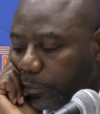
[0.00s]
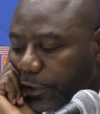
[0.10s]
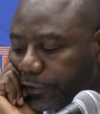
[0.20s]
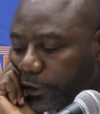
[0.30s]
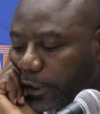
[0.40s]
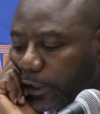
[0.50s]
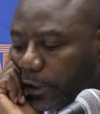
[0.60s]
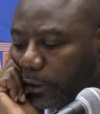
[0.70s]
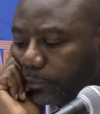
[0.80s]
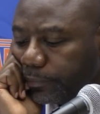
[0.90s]
But
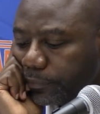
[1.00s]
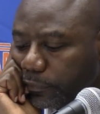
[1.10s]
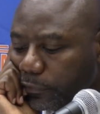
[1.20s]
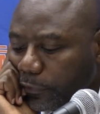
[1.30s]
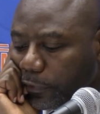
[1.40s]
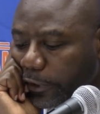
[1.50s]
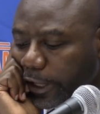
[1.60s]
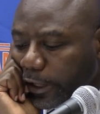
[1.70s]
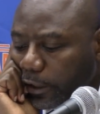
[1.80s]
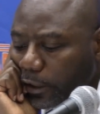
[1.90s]
um,
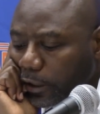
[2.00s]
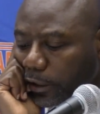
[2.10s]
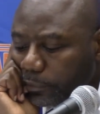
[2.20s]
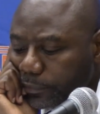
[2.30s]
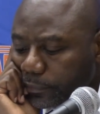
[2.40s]
they uh,